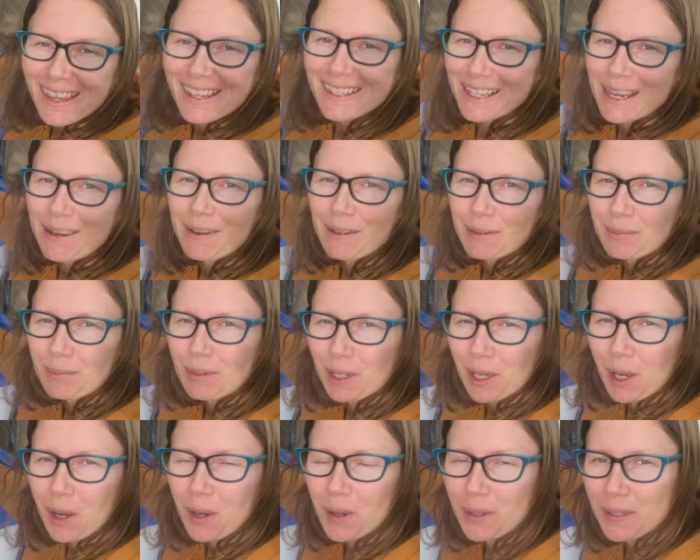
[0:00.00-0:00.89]
The sail was
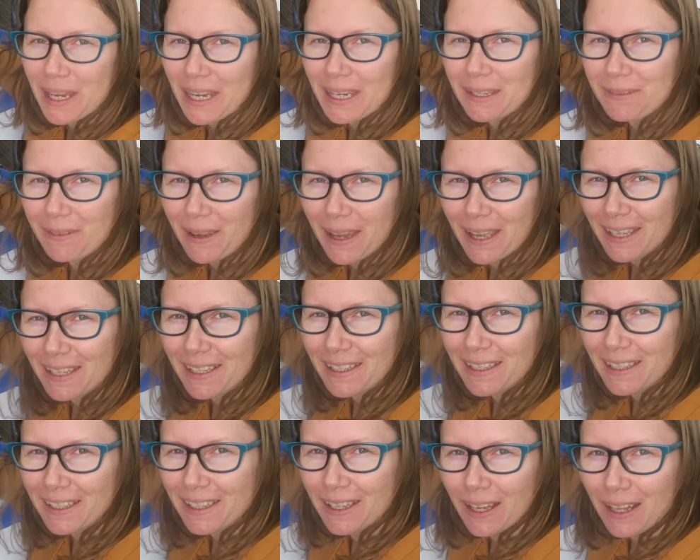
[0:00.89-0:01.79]
pretty old anyway,
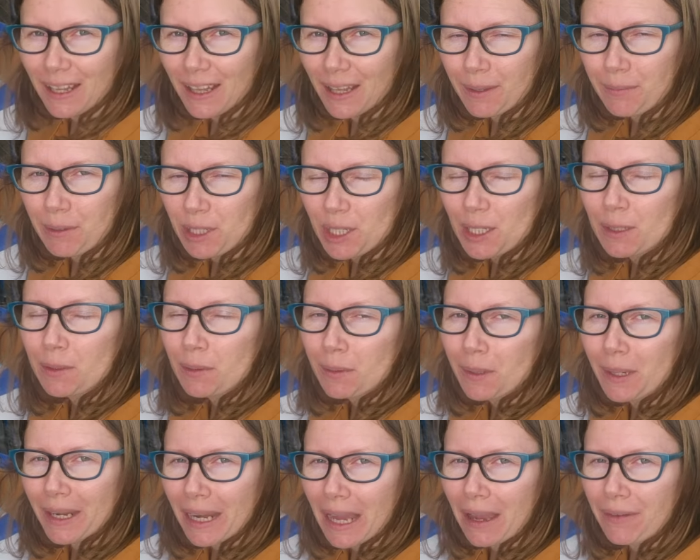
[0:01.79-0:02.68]
like we knew we
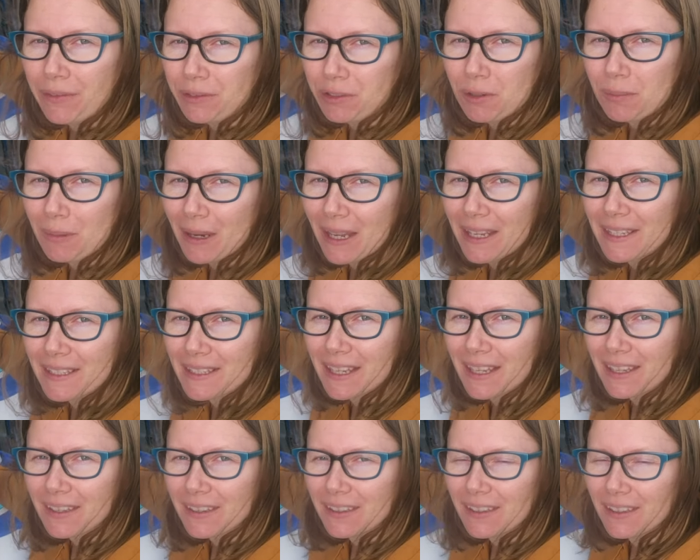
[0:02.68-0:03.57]
were going to have to replace
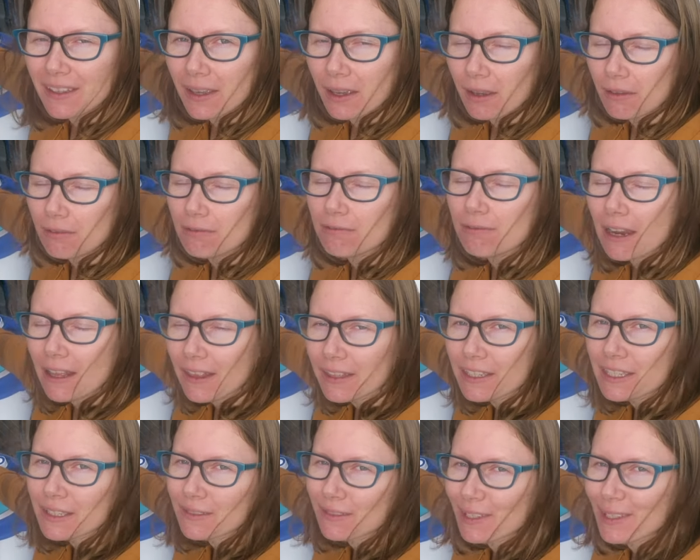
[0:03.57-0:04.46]
it
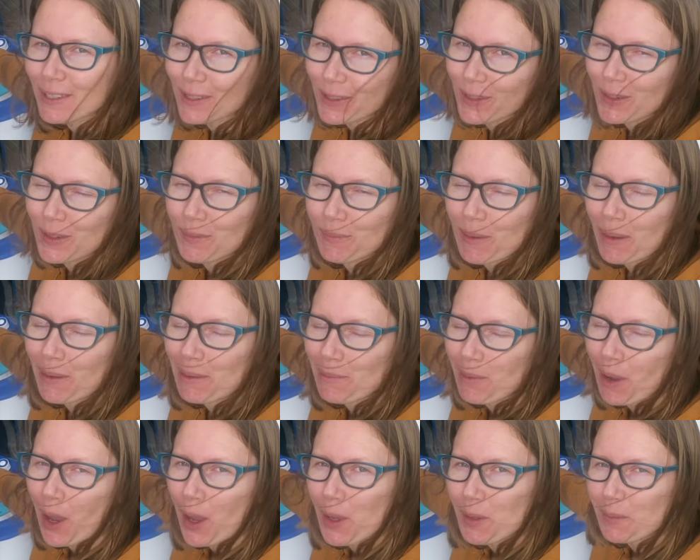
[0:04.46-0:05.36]
relatively soon, but we
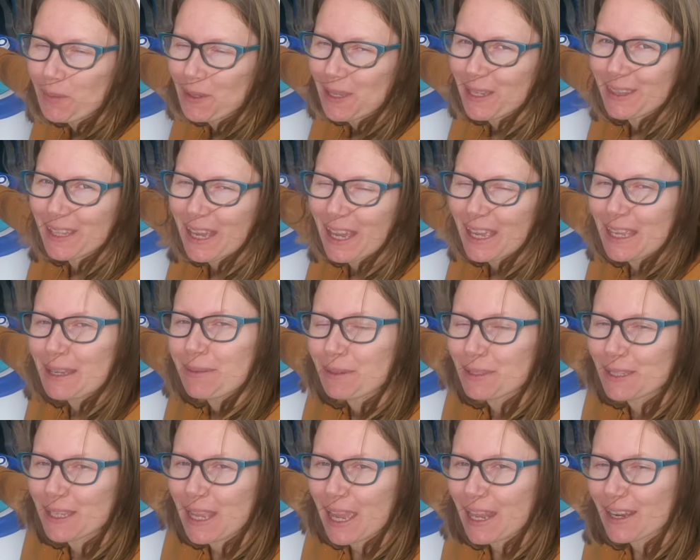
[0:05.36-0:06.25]
were hoping that it
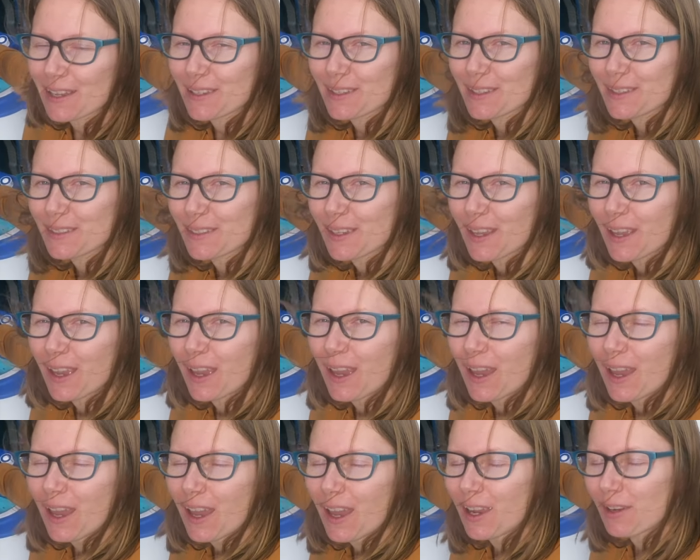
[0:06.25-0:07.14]
would get us
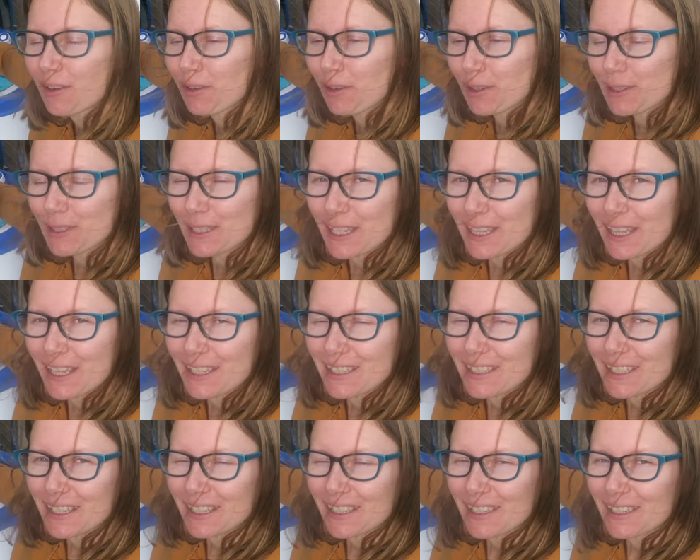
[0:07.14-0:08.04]
across the
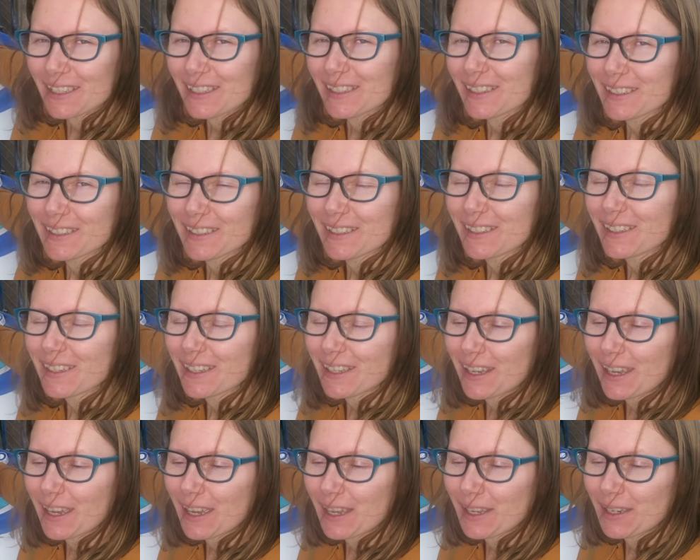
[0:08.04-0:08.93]
Atlantic
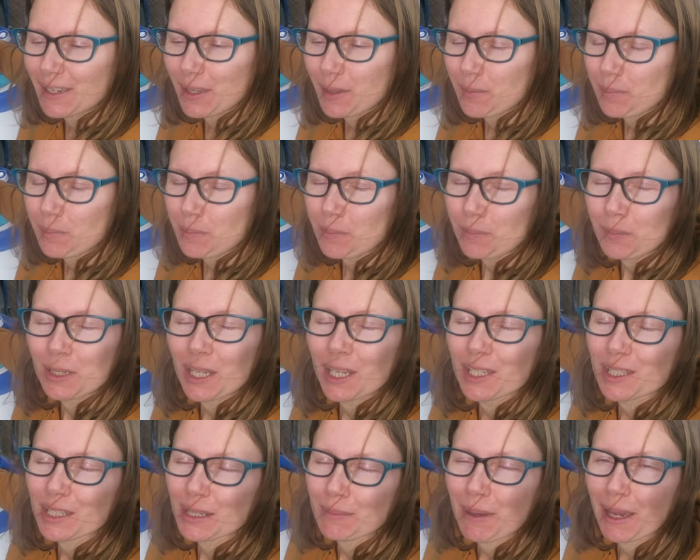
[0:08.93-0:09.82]
and
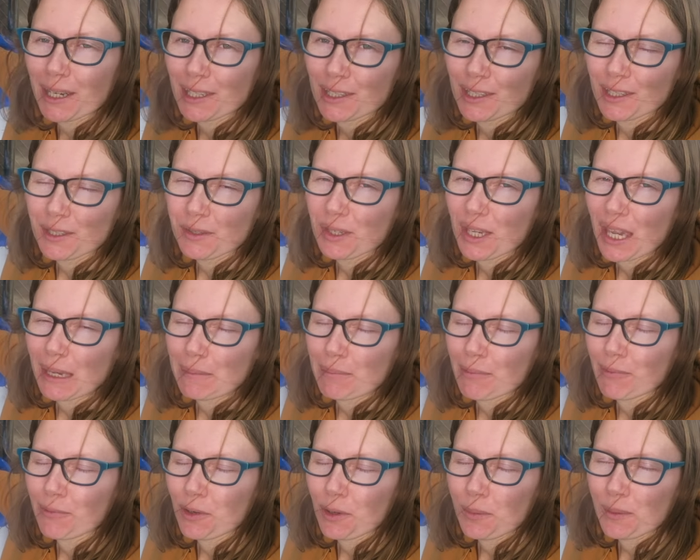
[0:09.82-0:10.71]
potentially back to the UK
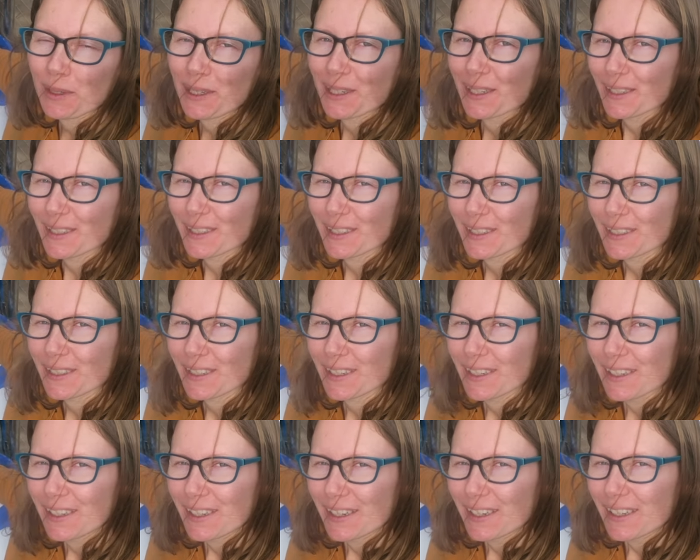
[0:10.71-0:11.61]
before we could
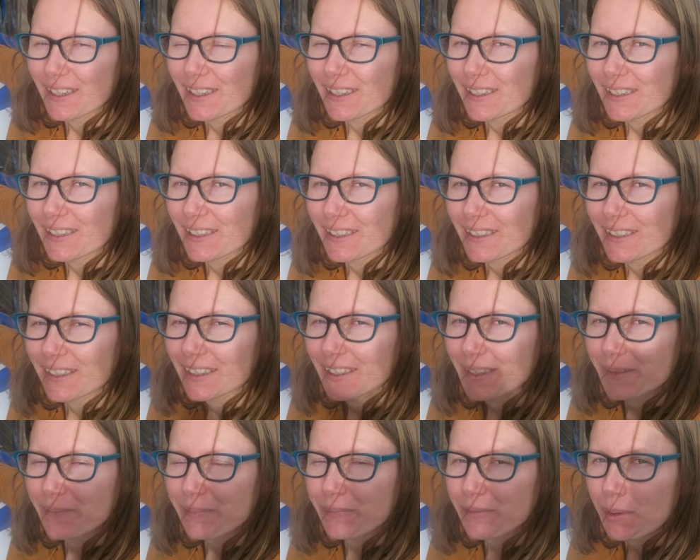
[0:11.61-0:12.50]

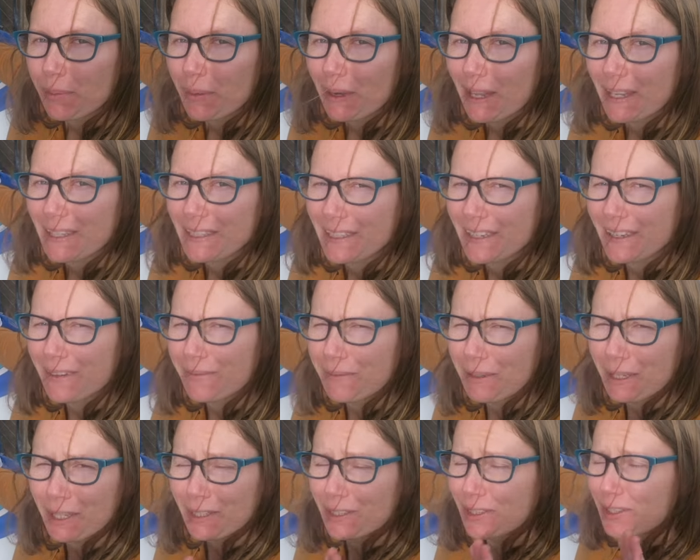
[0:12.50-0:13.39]
replace it.
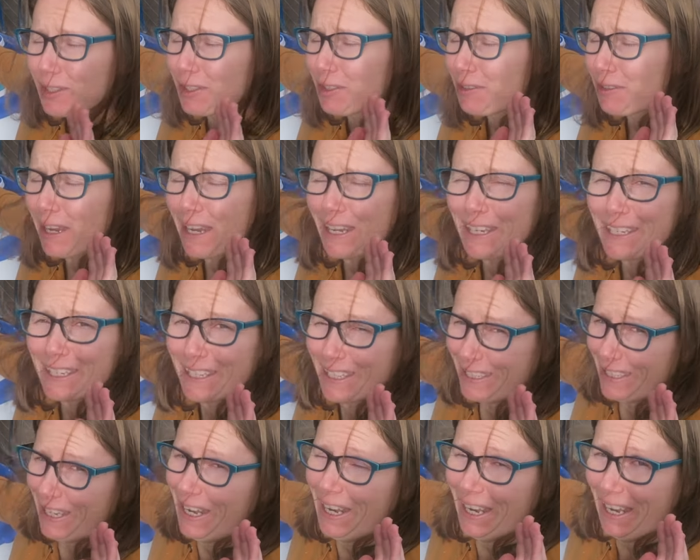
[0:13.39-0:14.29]
I'm looking straight into
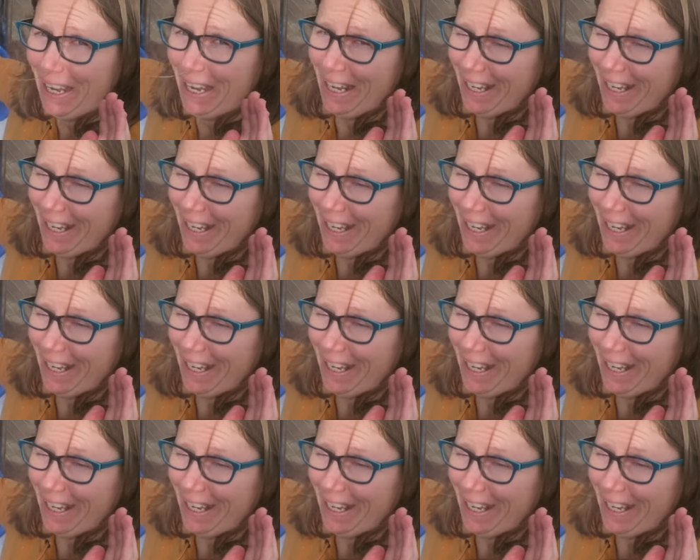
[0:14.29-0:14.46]
the sun.